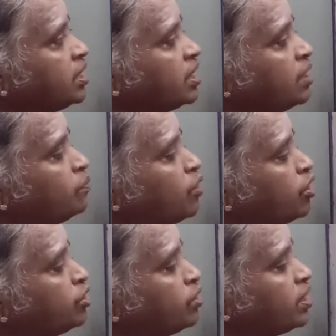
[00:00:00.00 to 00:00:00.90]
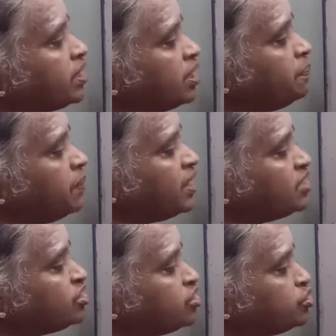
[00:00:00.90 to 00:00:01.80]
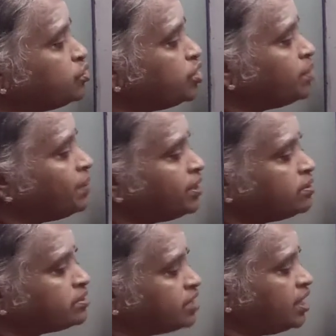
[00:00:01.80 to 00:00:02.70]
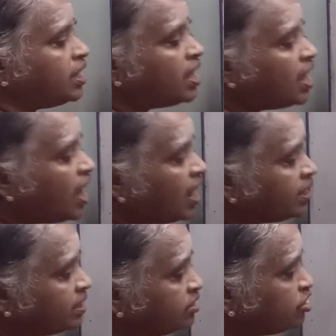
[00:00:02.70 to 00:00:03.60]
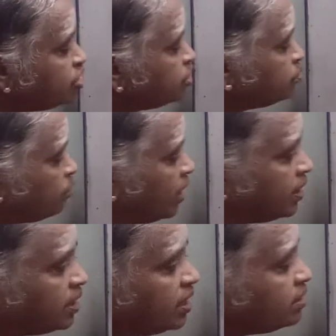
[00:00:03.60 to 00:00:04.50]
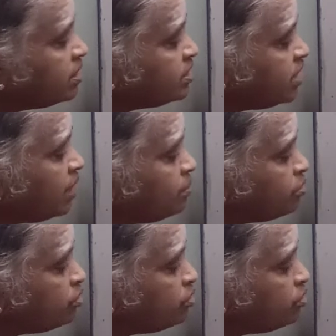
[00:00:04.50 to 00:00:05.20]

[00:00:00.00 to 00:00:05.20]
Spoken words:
Here what you are keeping is the sodium hydroxide and this one, the same